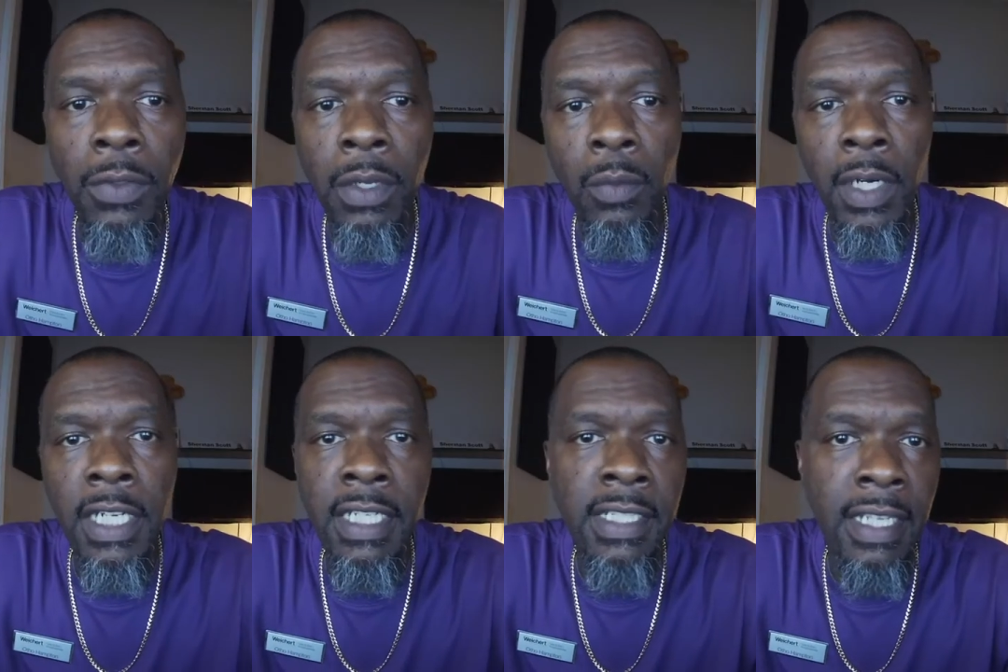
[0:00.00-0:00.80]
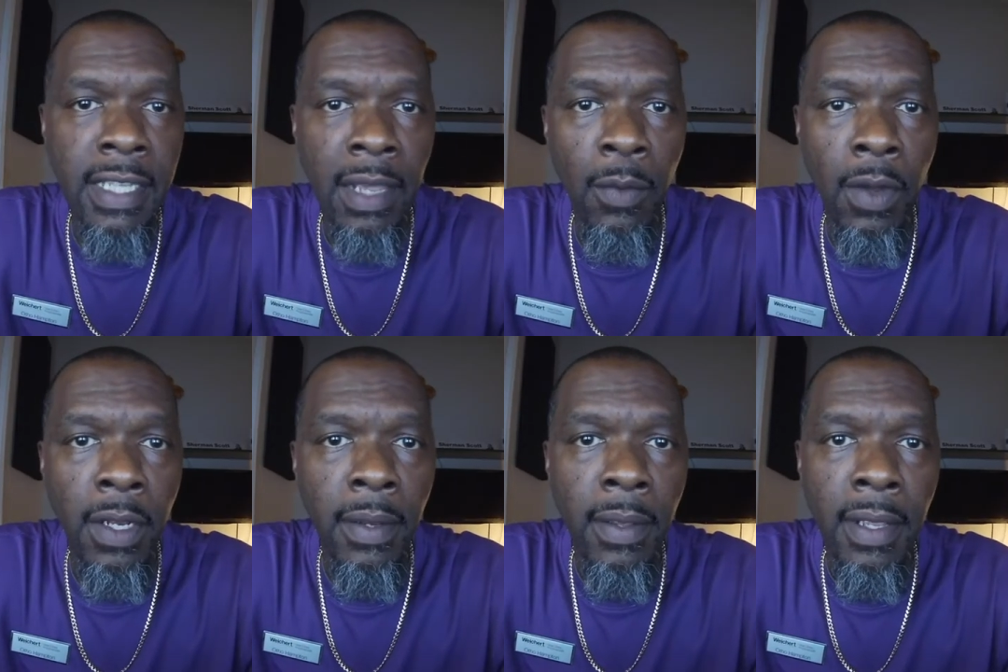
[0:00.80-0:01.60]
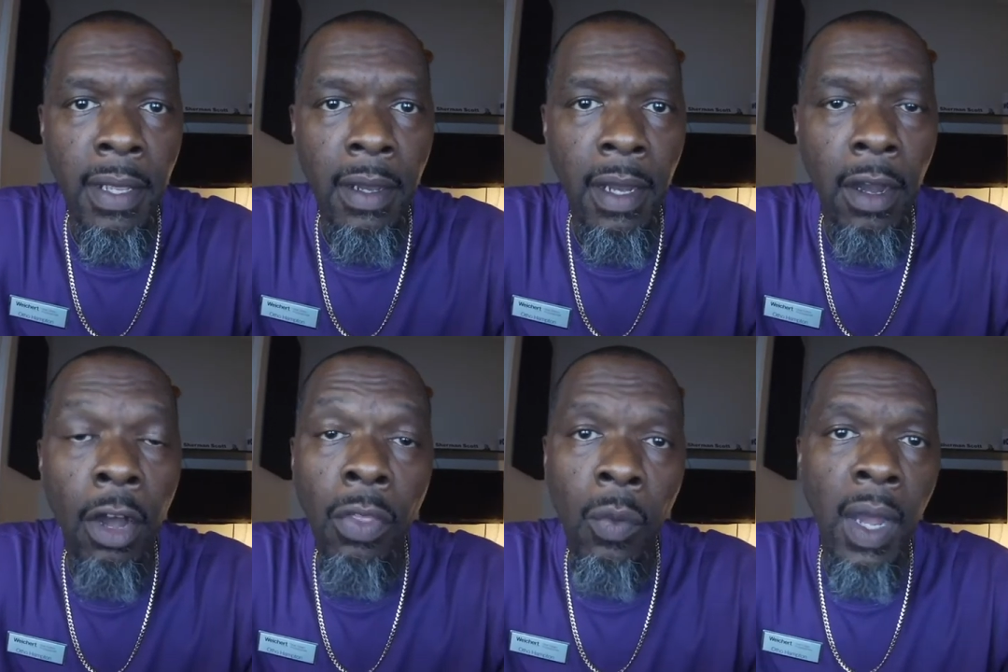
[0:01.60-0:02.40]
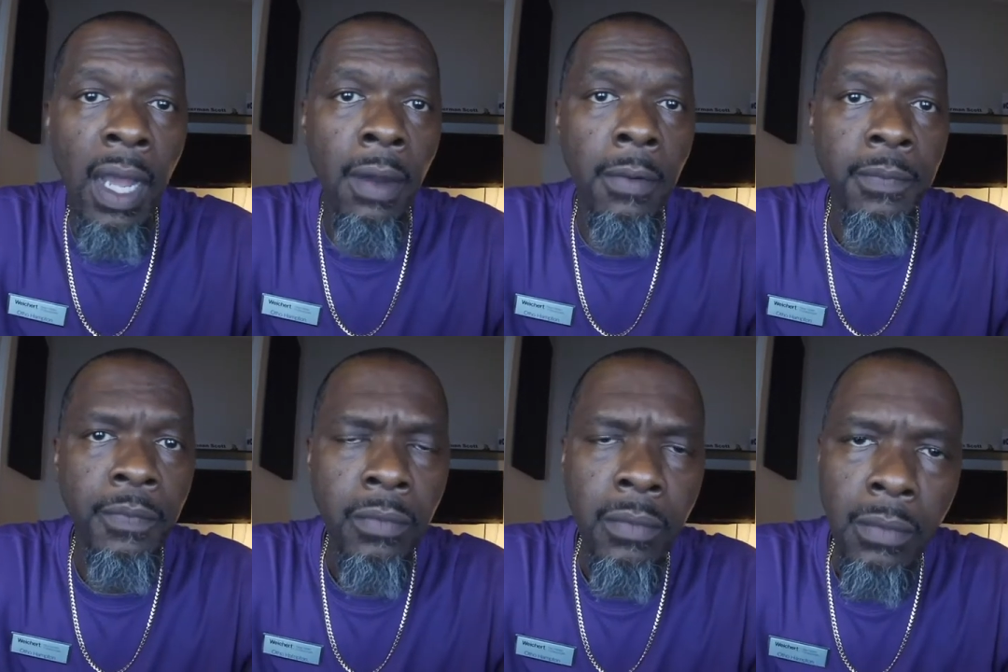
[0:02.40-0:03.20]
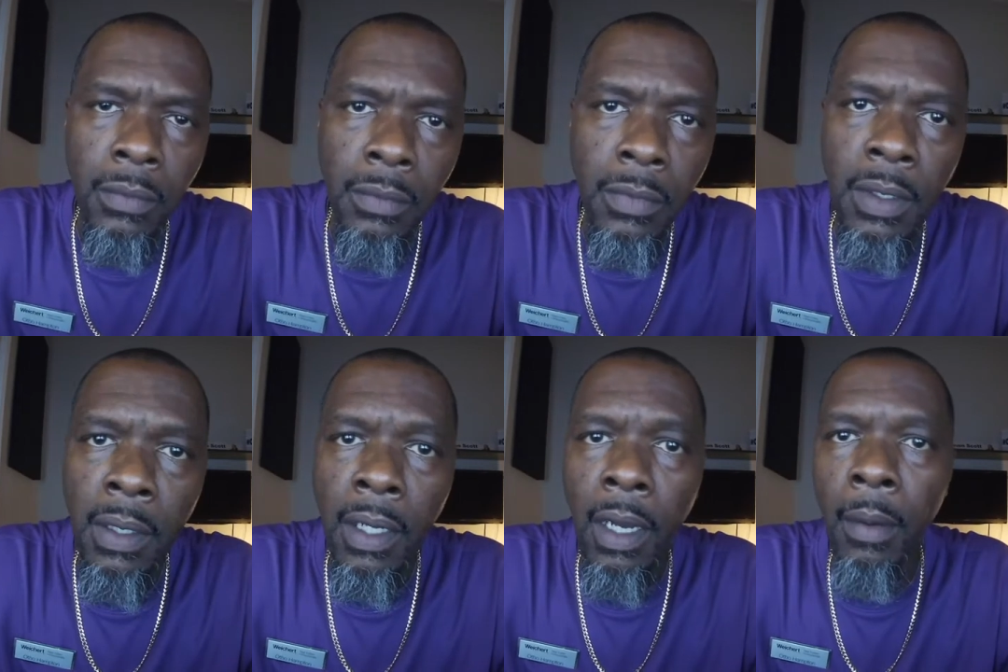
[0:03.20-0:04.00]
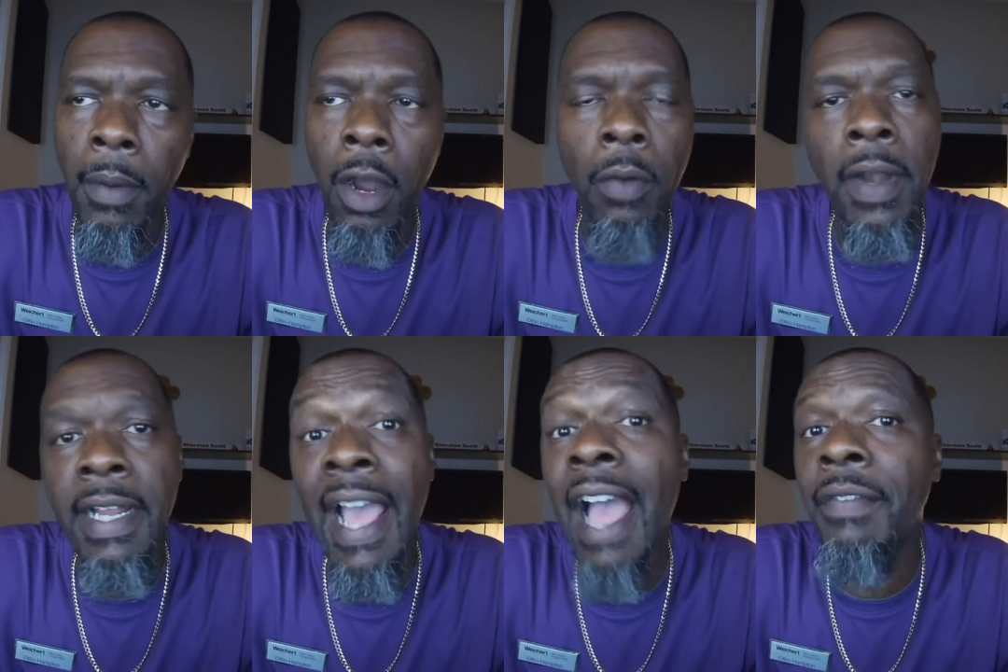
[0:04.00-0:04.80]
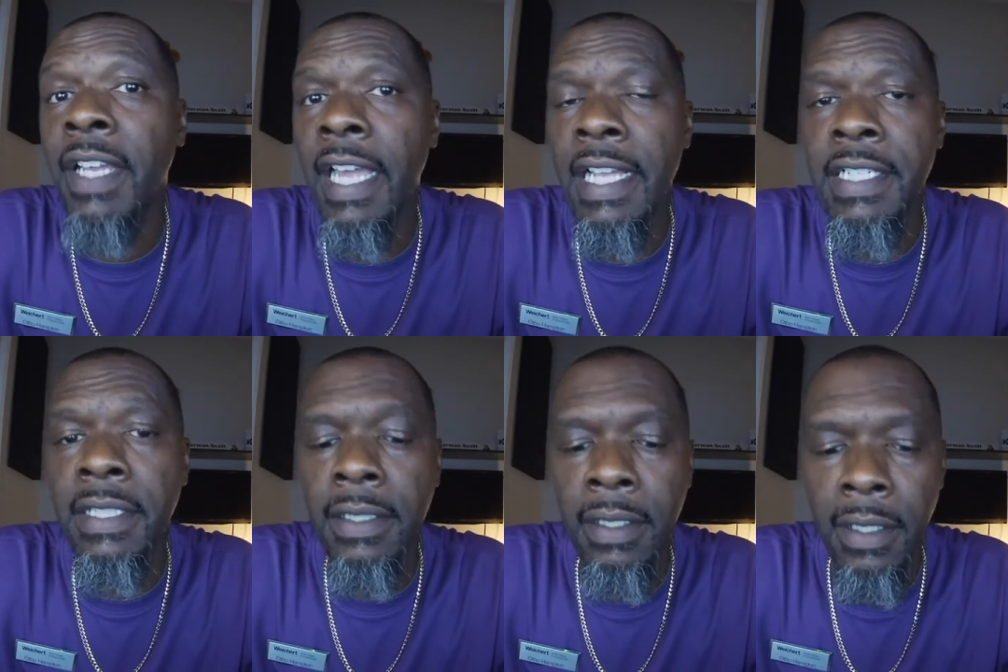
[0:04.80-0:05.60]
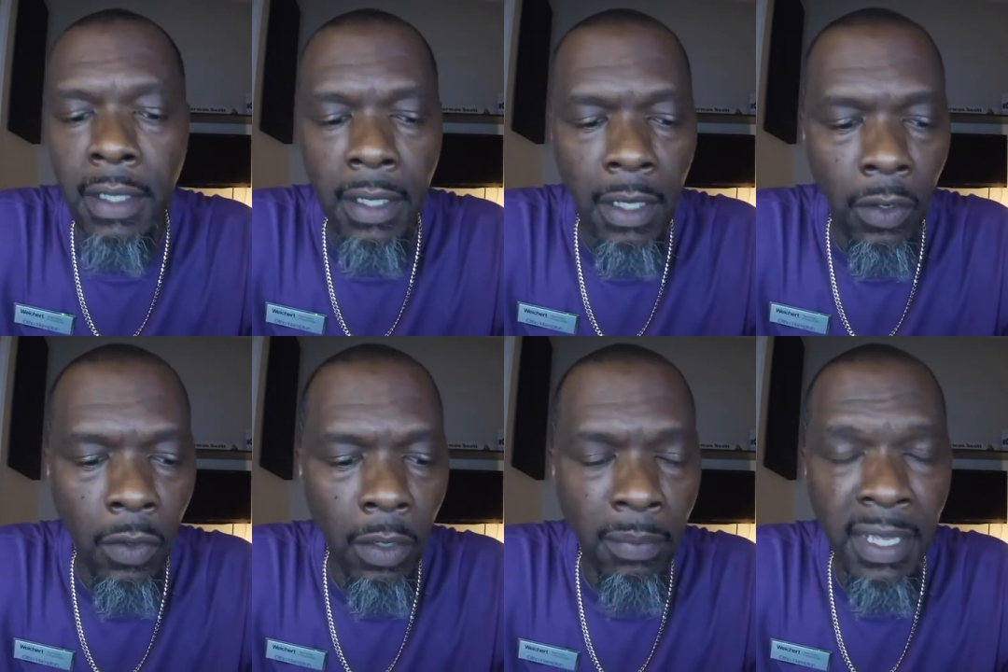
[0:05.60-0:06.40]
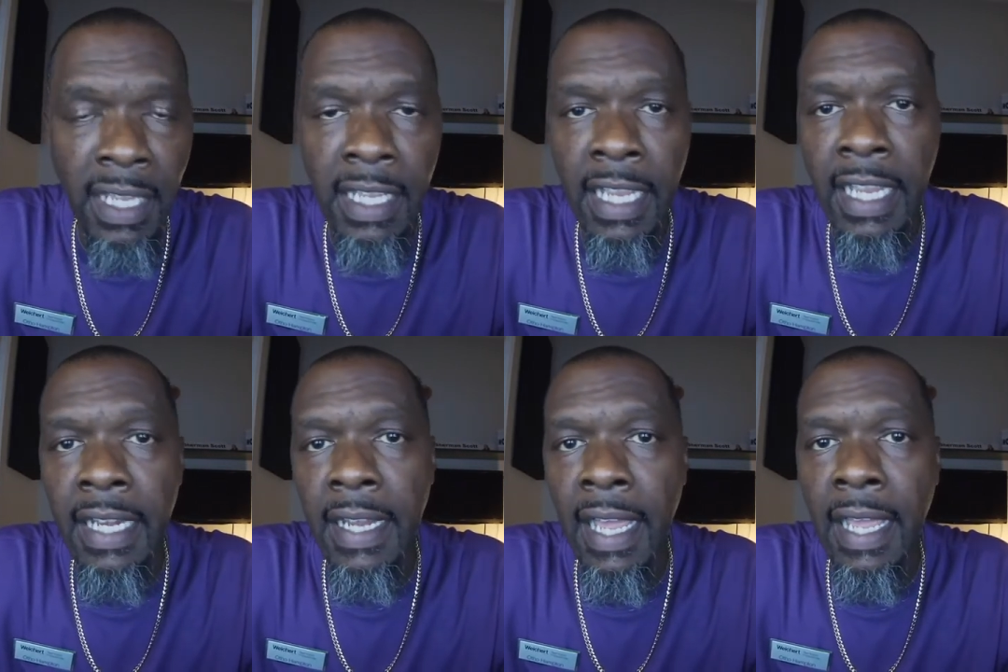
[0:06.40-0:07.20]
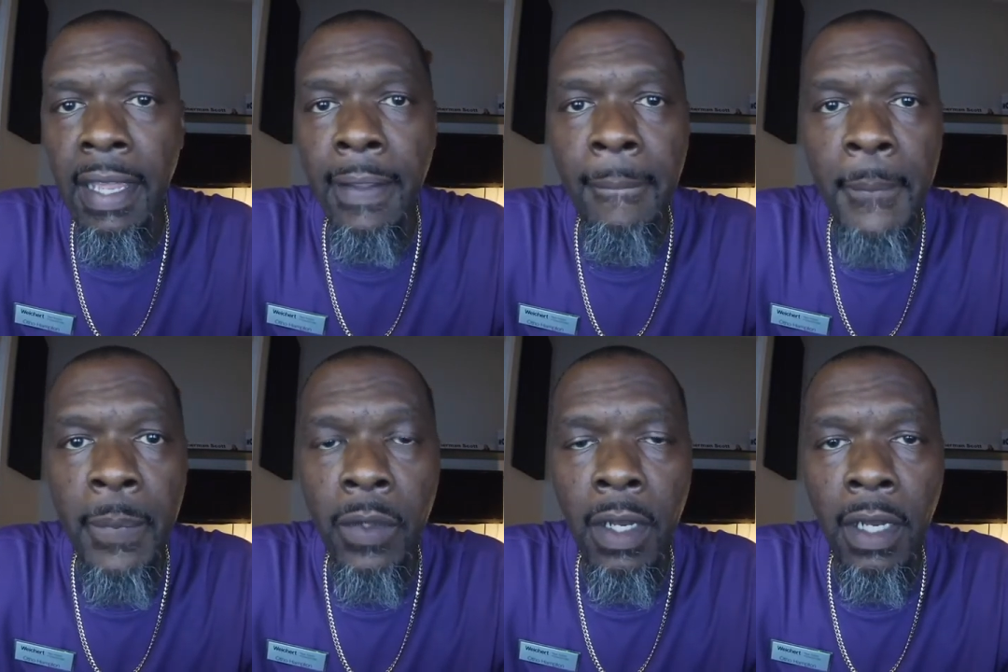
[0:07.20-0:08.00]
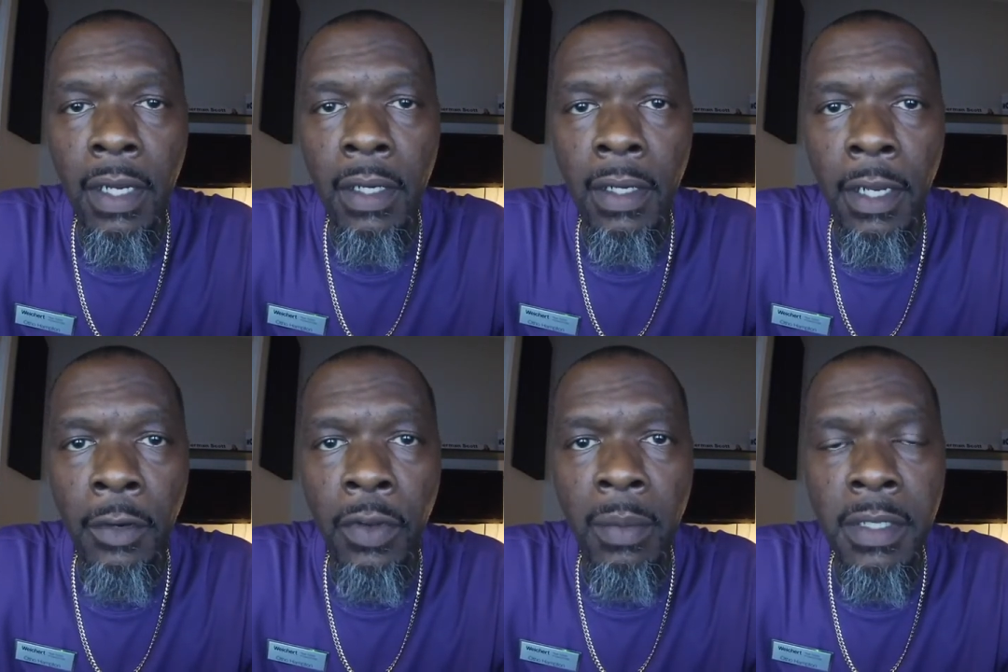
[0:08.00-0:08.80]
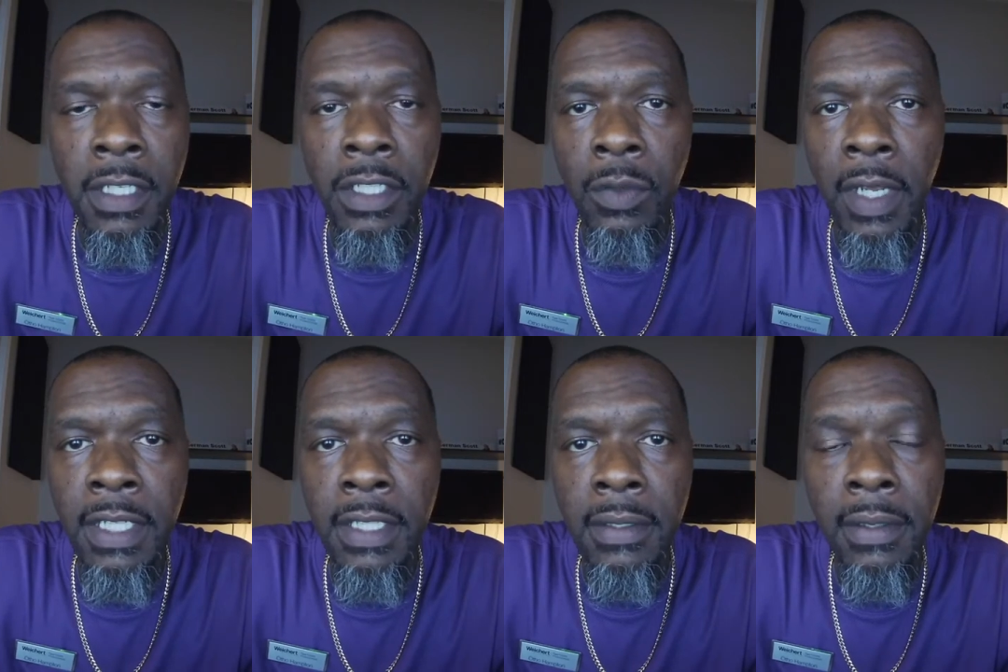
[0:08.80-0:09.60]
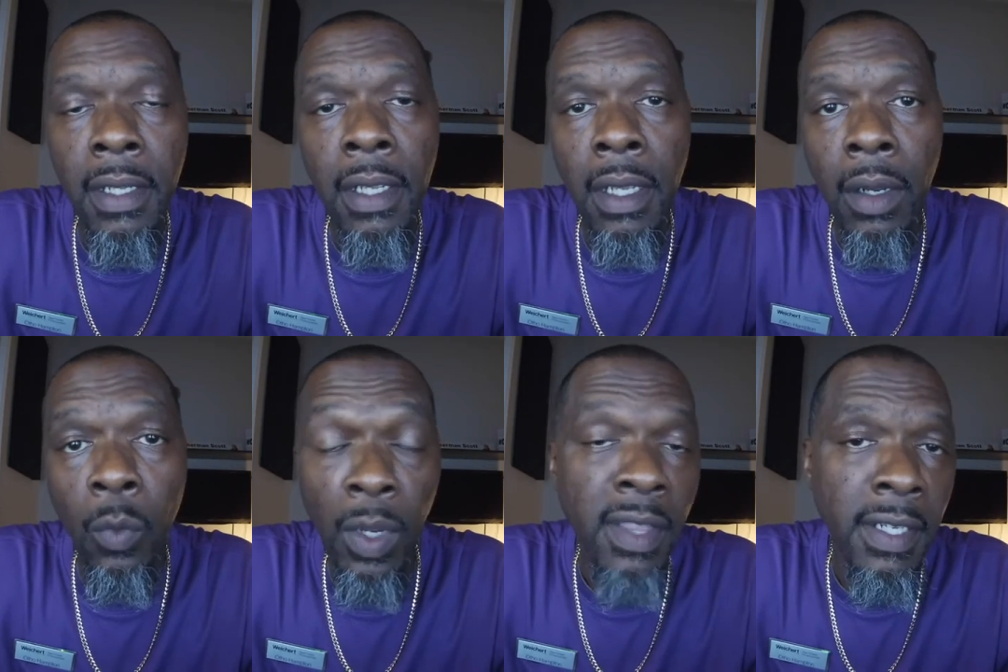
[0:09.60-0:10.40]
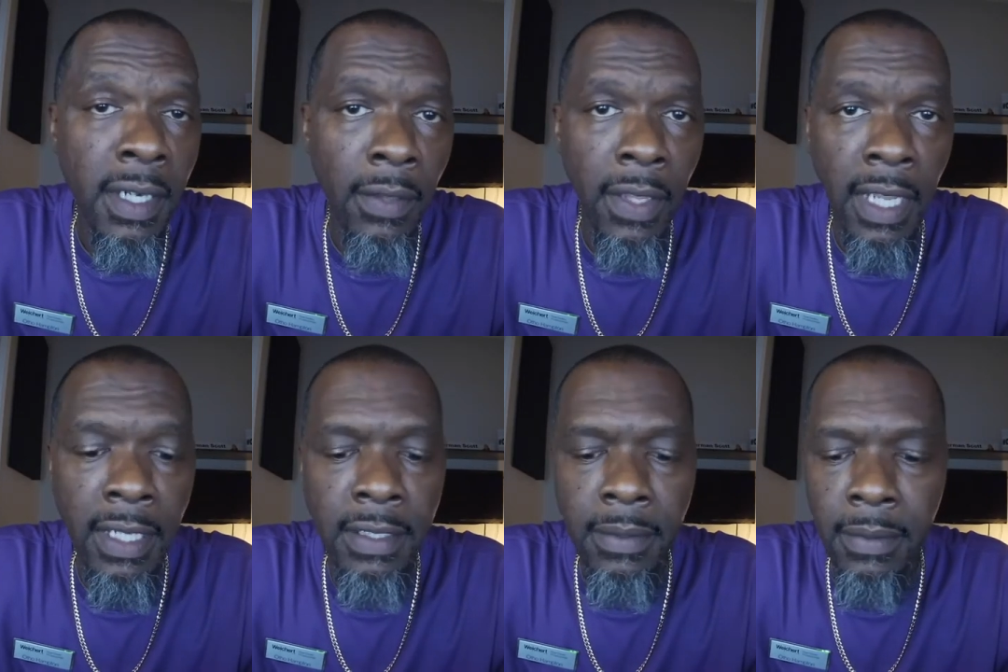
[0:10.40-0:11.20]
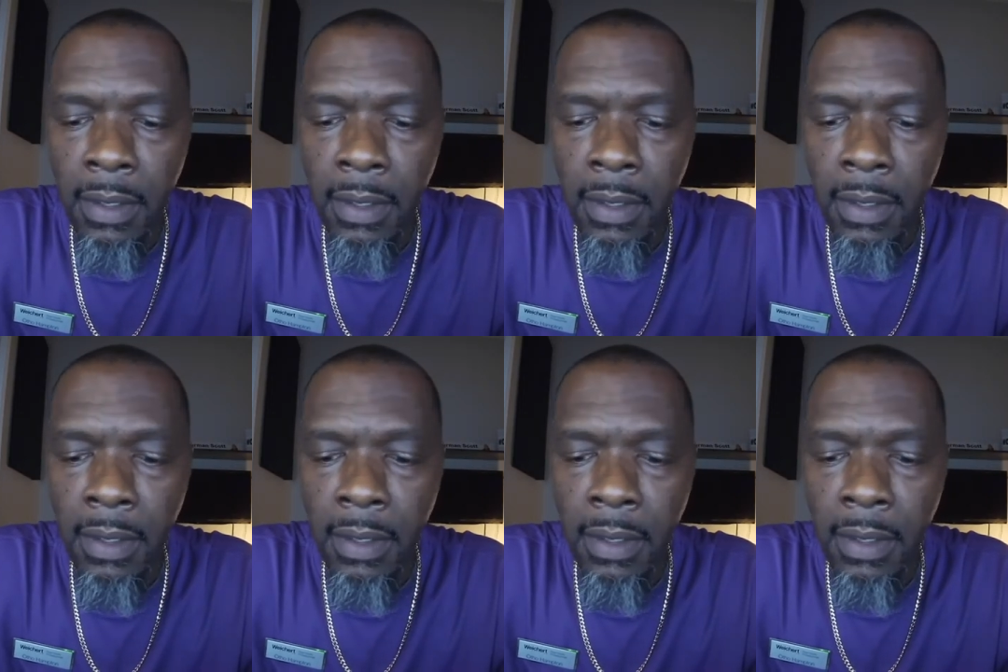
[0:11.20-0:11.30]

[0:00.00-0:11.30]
them what it is that they want, all the while already having an agent or being in a agreement situation with another agent.